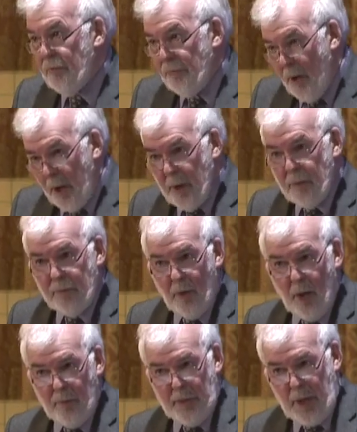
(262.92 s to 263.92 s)
5
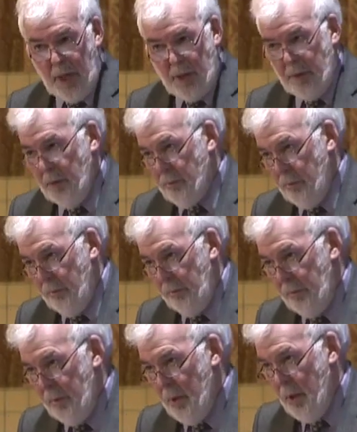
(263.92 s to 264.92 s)
of the 8
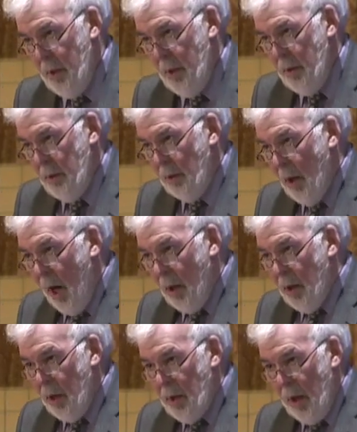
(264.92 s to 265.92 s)
issues. There
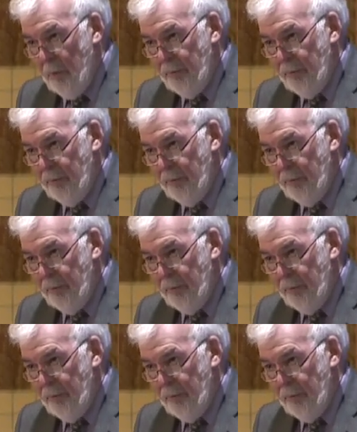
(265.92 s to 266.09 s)
are a